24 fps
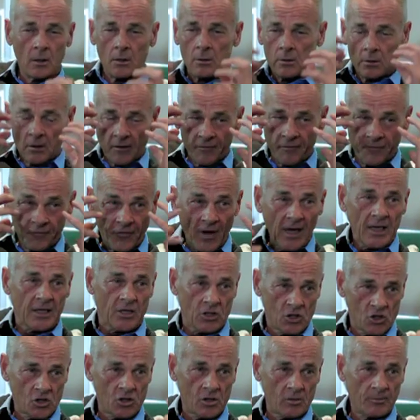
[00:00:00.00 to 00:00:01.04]
the
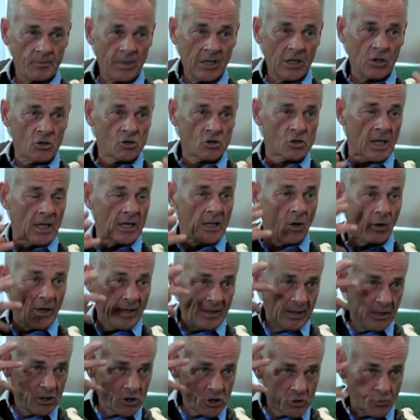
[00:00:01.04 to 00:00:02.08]
face, because they like the
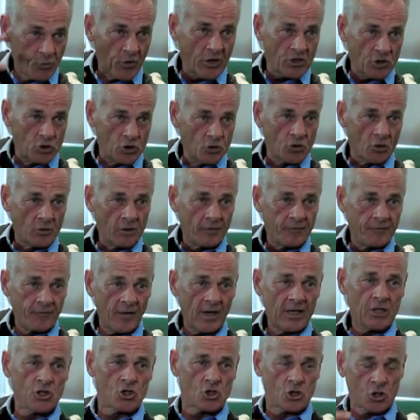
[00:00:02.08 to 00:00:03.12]
expressions on the
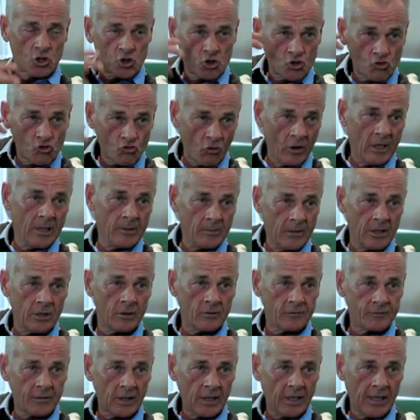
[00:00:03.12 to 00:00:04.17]
face, the screaming
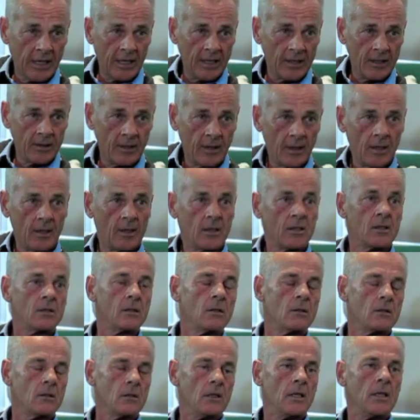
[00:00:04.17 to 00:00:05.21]
of the kid.
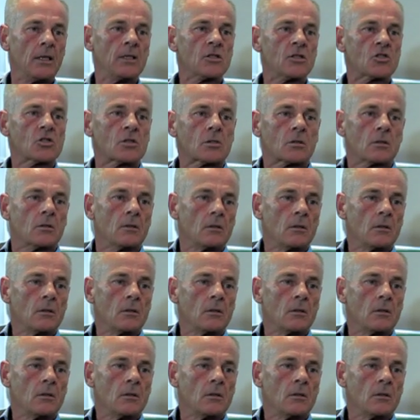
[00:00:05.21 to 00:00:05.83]
It's